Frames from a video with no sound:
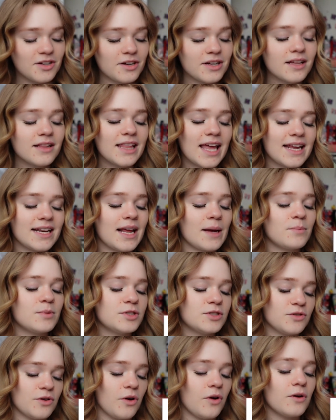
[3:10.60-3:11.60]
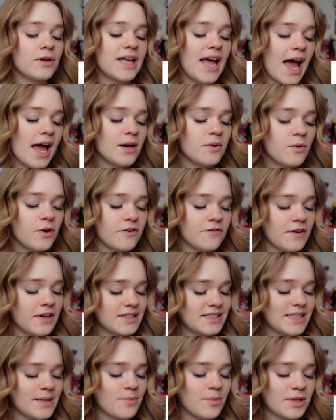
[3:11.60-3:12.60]
During a late night patrol, Cat Noir fell
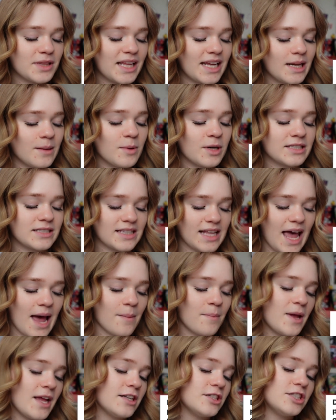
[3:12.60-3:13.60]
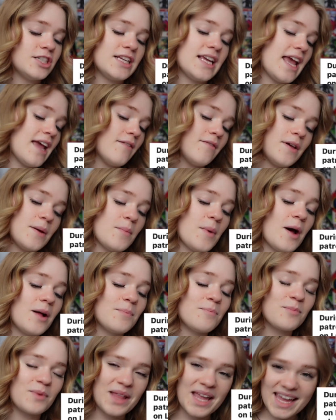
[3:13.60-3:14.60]
asleep on Ladybug's lap and she gave him a
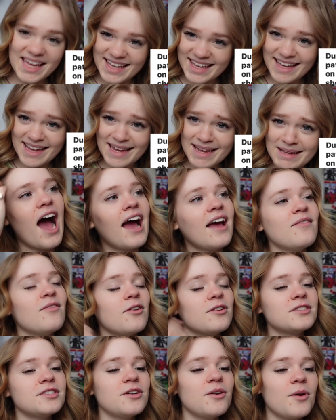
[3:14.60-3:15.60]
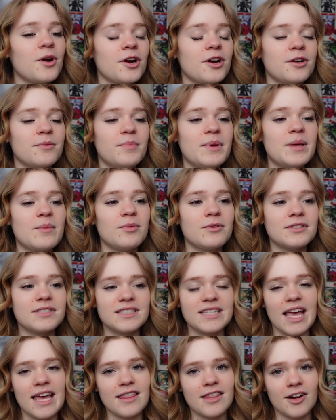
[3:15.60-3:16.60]
blanket. I've also heard people
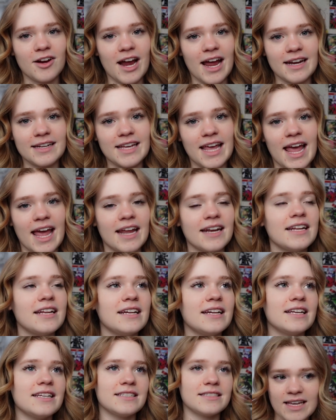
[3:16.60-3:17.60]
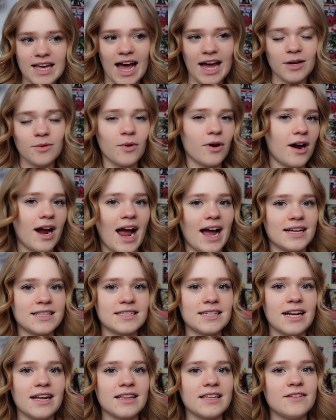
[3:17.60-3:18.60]
say their headcanon is Cat Noir
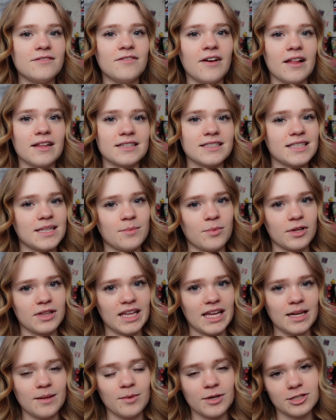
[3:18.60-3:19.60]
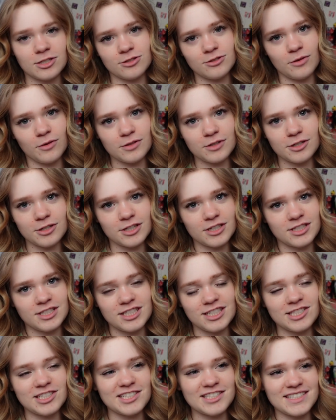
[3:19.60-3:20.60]
accidentally fell asleep on Ladybug's shoulder and
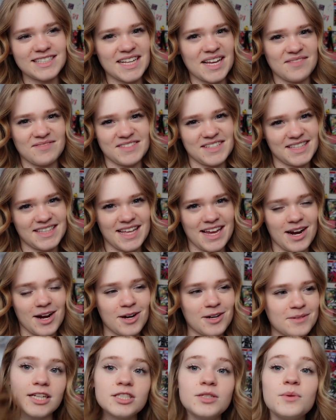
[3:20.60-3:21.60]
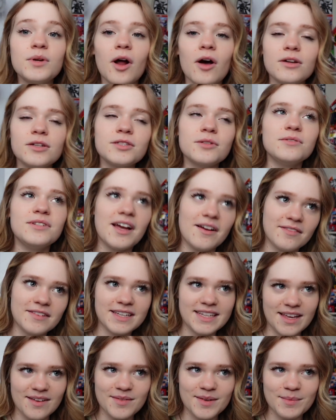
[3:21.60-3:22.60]
she just left it there. She would also
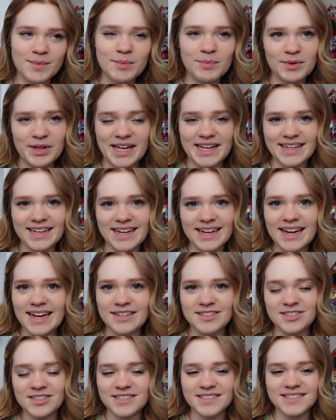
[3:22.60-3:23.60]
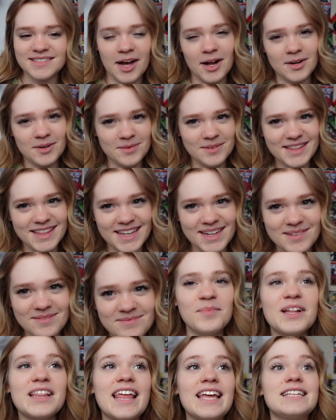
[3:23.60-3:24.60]
definitely give him a blanket and just cuddle with him,
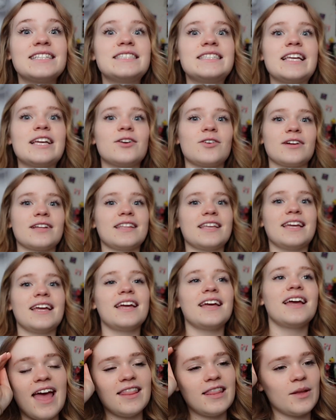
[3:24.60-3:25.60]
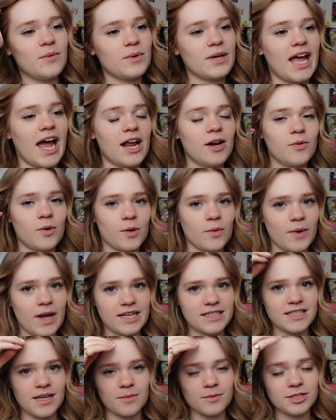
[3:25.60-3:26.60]
but like secretly. And then when Cat Noir
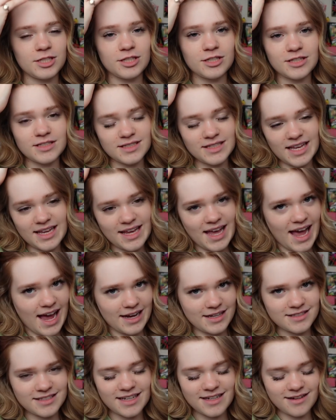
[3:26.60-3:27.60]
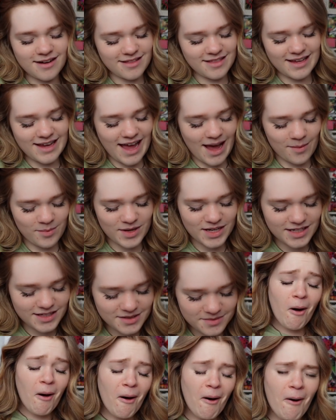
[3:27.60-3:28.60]
wakes up, she just like acts like nothing
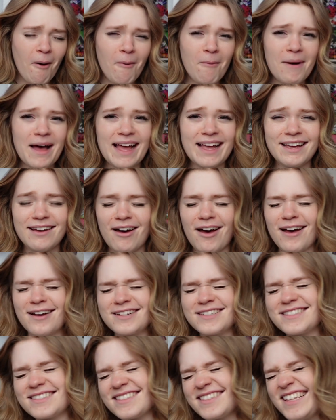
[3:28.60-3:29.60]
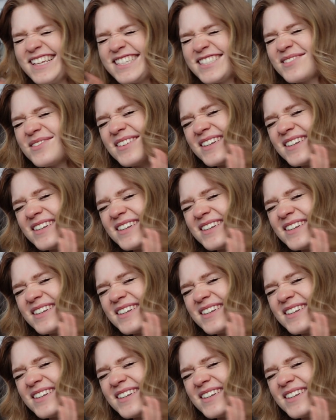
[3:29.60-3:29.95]
happened. Oh my gosh, this